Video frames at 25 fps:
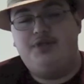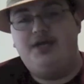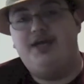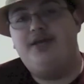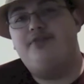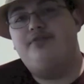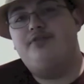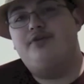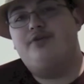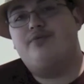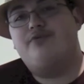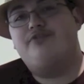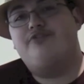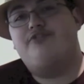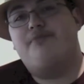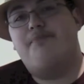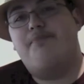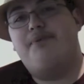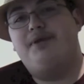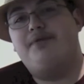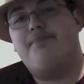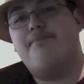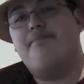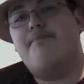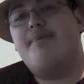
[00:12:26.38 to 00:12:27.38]
Then there was the
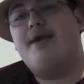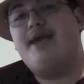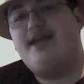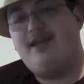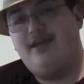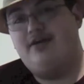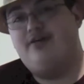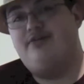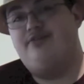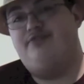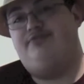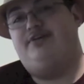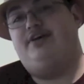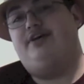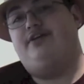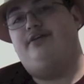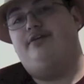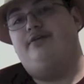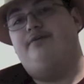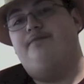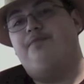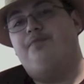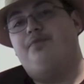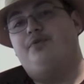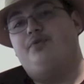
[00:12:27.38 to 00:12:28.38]
big mega event,
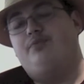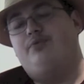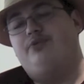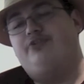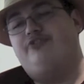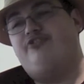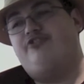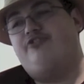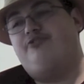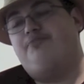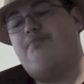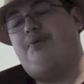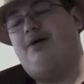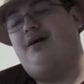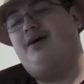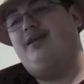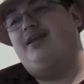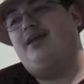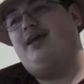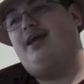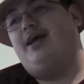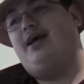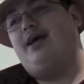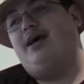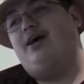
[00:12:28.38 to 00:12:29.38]
which
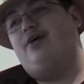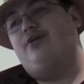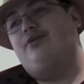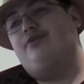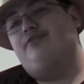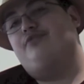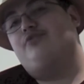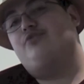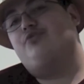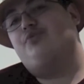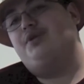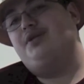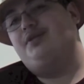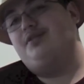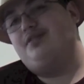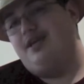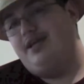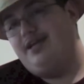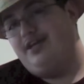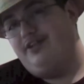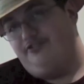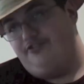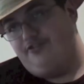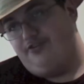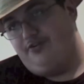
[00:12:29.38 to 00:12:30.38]
spun out of Green
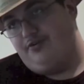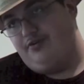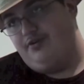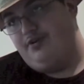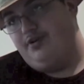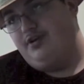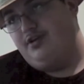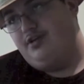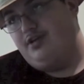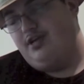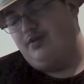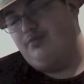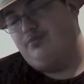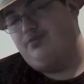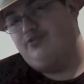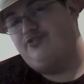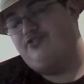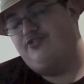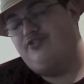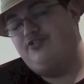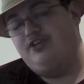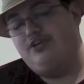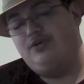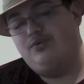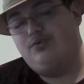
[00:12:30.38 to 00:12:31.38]
Lantern and
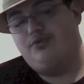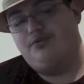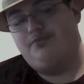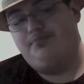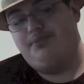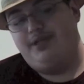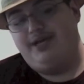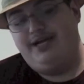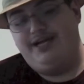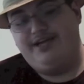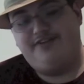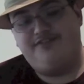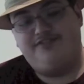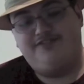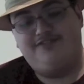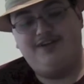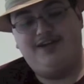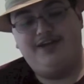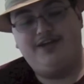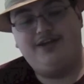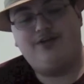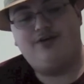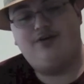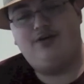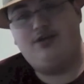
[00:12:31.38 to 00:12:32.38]
was a sequel to Blackest
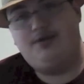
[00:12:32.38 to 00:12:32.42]
Night